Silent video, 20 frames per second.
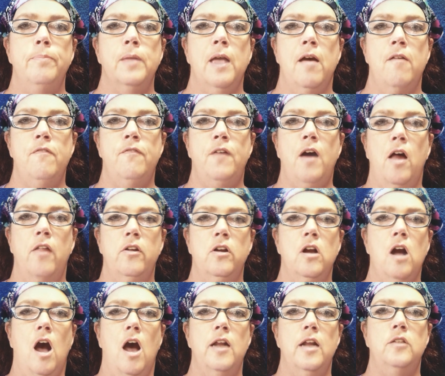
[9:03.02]
And Father
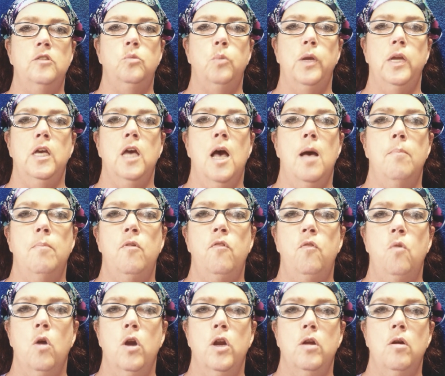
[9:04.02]
God, as we come
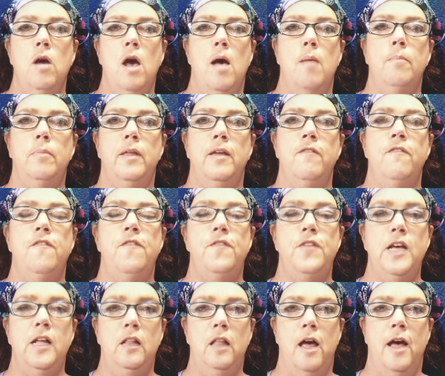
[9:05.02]
before you humbly,
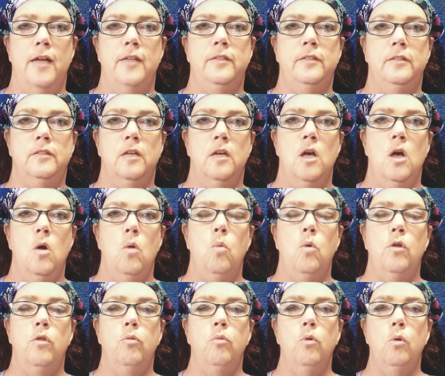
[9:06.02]
fill us
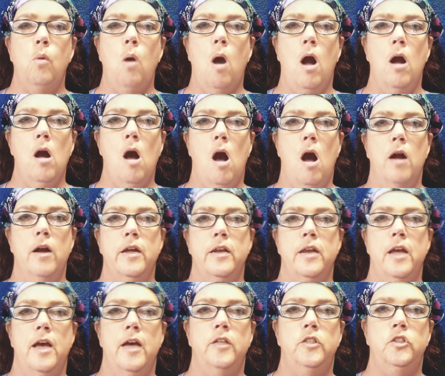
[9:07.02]
with Ruach
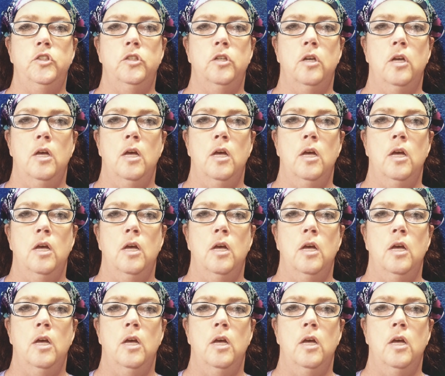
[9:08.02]
HaKodesh.